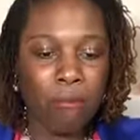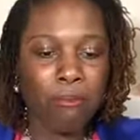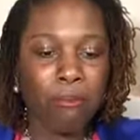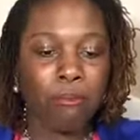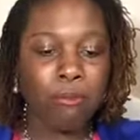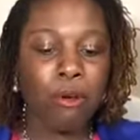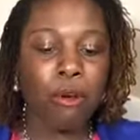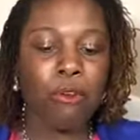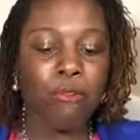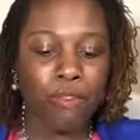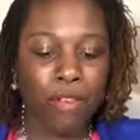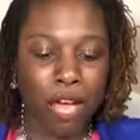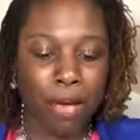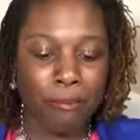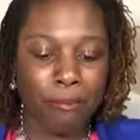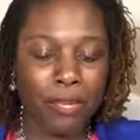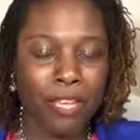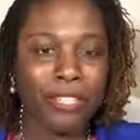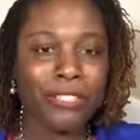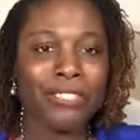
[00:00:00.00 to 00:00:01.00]
profile
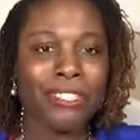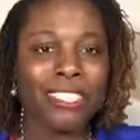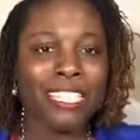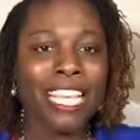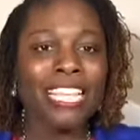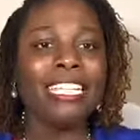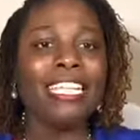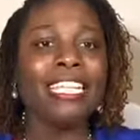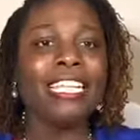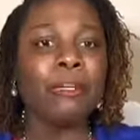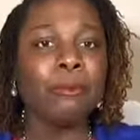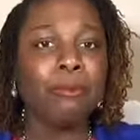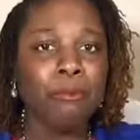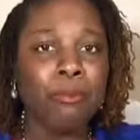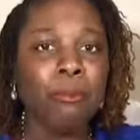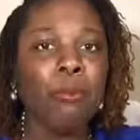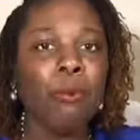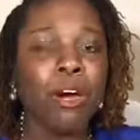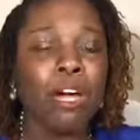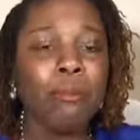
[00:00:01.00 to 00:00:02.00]
pictures, they need
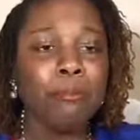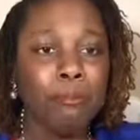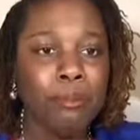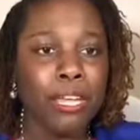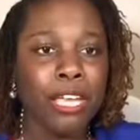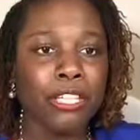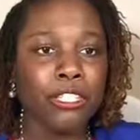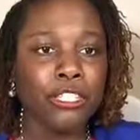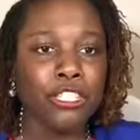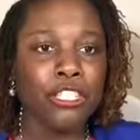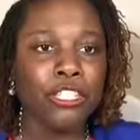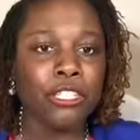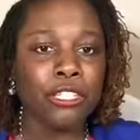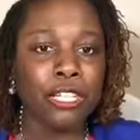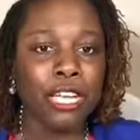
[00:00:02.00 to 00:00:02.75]
one picture,